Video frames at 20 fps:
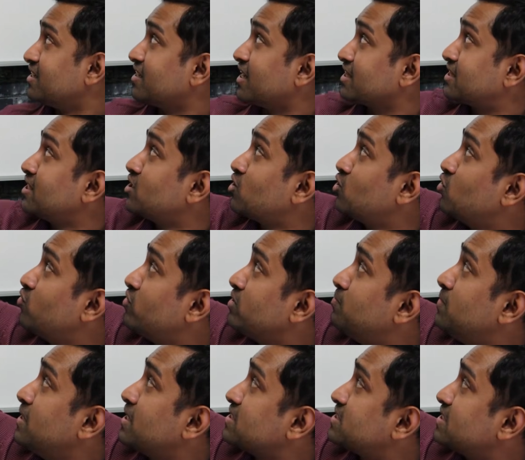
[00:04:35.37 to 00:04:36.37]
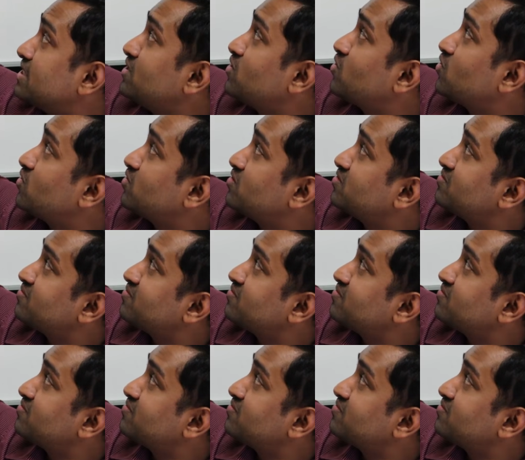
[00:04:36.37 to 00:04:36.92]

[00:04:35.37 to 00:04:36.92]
nothing to do with being a CEO,